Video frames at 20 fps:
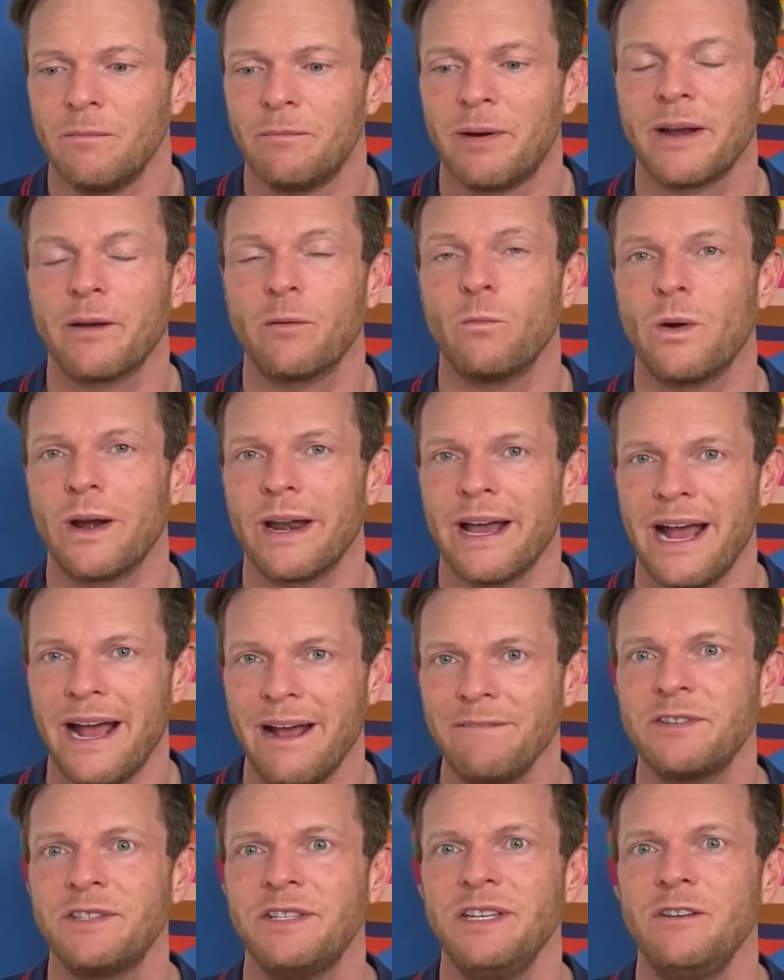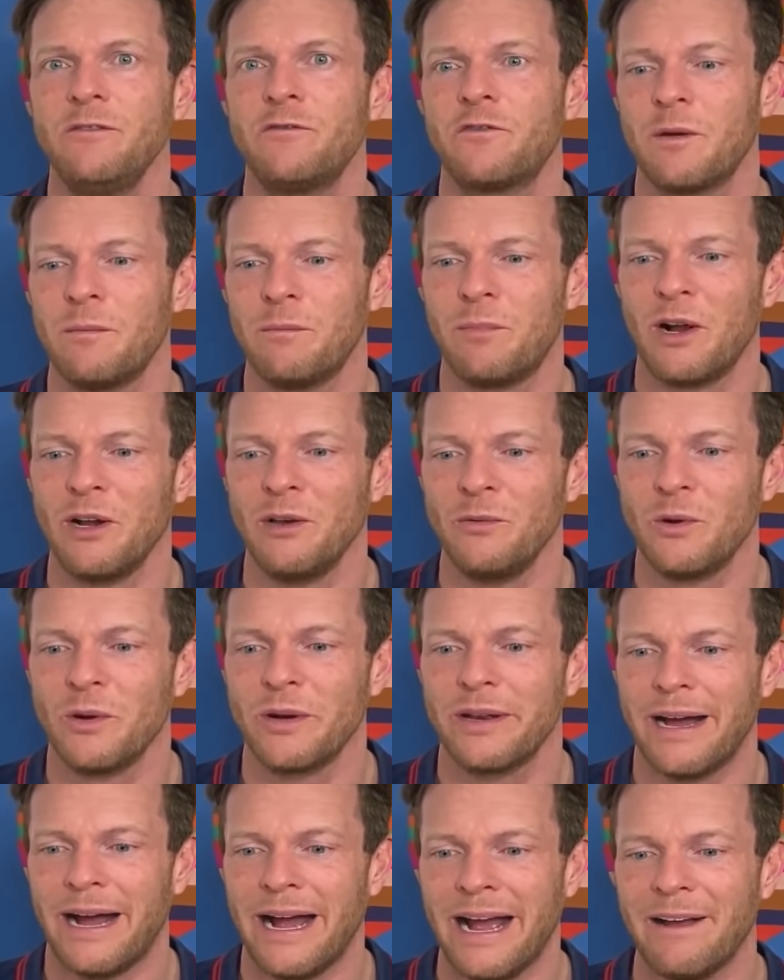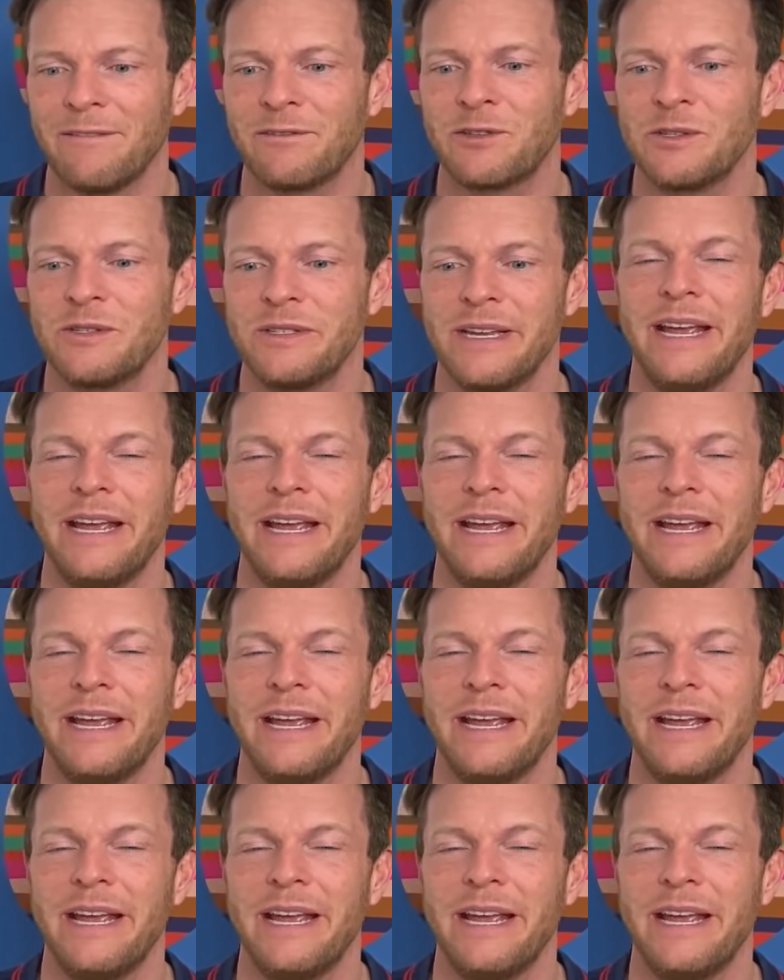But what I have seen from Bollywood, I have to